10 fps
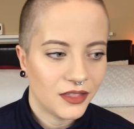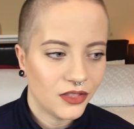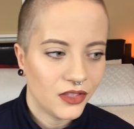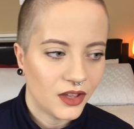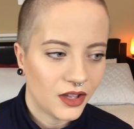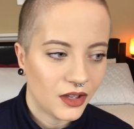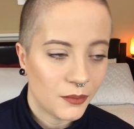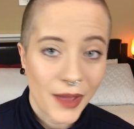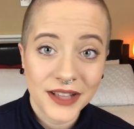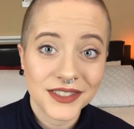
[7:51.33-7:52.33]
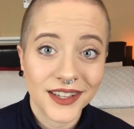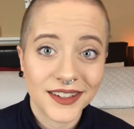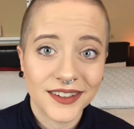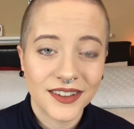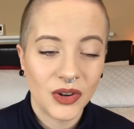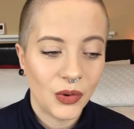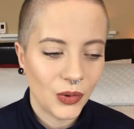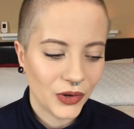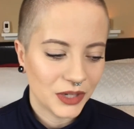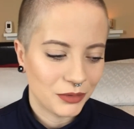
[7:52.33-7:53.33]
the basket,
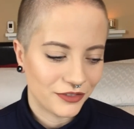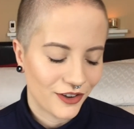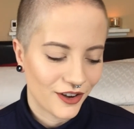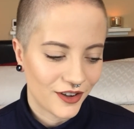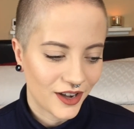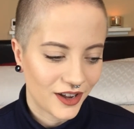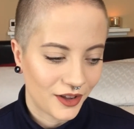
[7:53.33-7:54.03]
or he preferred